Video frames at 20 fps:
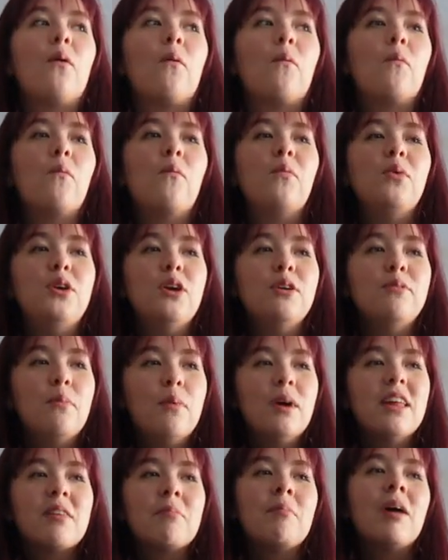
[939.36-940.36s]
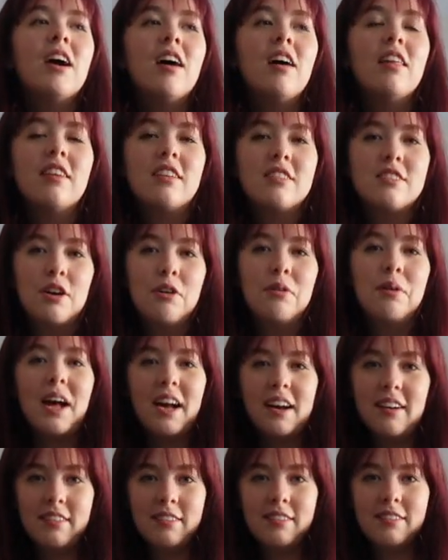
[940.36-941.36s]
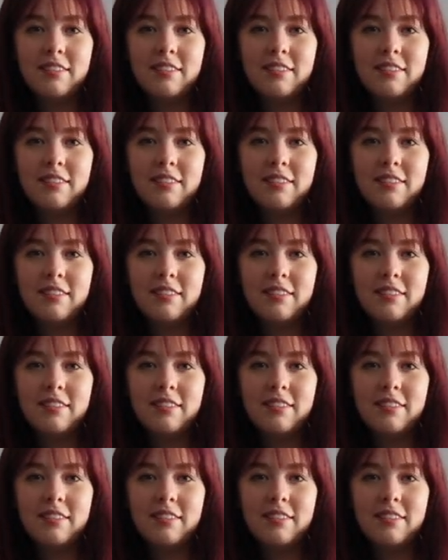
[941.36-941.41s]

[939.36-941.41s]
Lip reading: with my other toenail